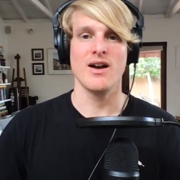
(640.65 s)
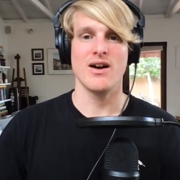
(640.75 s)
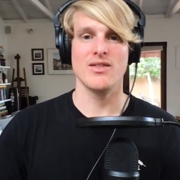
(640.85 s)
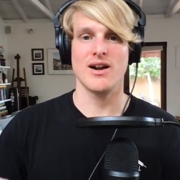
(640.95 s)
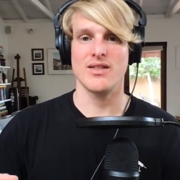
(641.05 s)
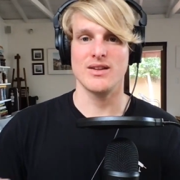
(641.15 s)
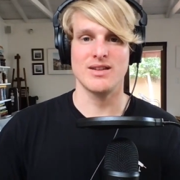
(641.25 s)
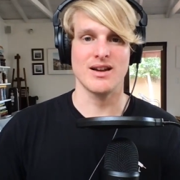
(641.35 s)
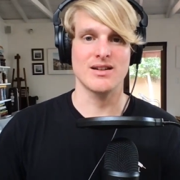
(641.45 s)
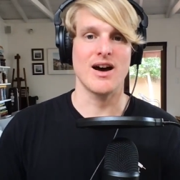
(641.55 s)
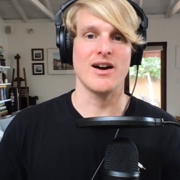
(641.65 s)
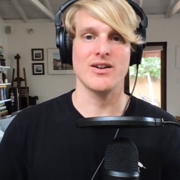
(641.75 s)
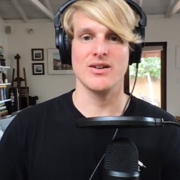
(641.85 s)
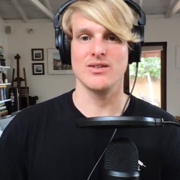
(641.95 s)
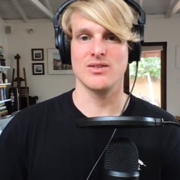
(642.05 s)
a lot of the
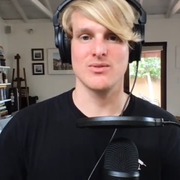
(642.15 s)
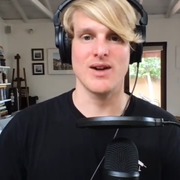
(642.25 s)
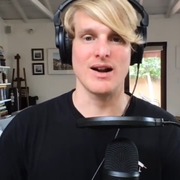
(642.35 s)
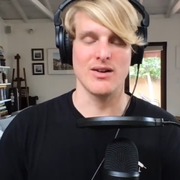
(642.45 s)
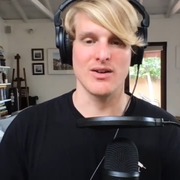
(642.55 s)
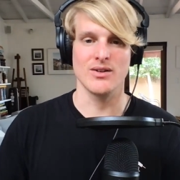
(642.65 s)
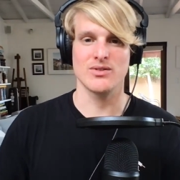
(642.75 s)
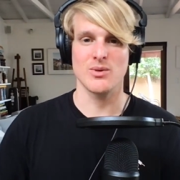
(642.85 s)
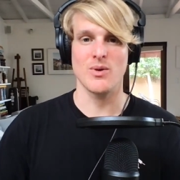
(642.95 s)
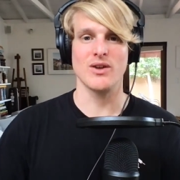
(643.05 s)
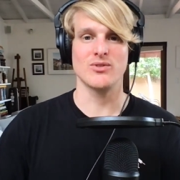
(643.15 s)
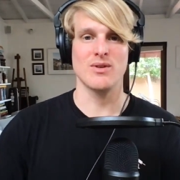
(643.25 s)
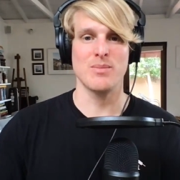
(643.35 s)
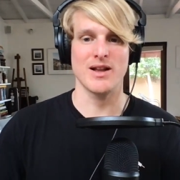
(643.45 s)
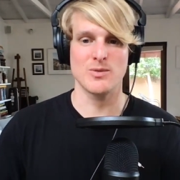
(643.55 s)
TikTokers, the Redditors, the Wall
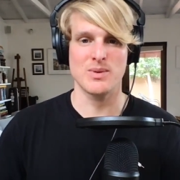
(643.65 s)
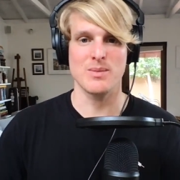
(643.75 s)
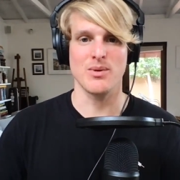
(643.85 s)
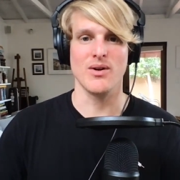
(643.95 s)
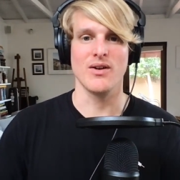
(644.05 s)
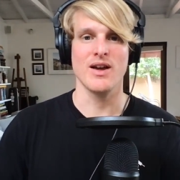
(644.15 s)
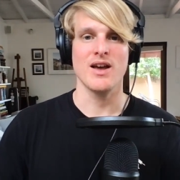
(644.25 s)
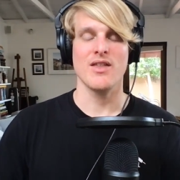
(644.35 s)
Street Bets people.